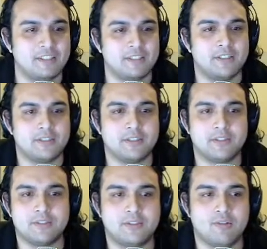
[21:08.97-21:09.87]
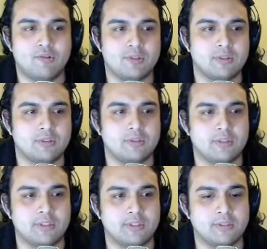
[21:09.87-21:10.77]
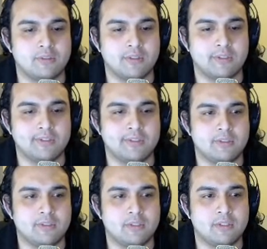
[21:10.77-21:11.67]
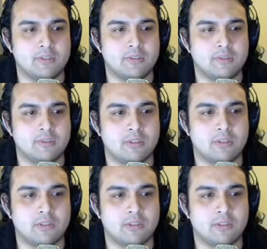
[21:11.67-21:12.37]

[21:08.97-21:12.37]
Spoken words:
(no one is talking)